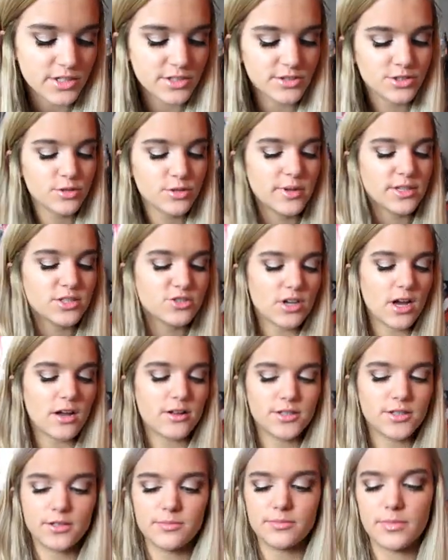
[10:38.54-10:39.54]
what is your best
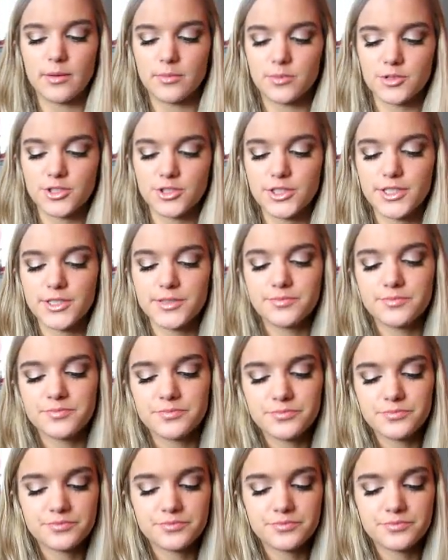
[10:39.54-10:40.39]
childhood memory?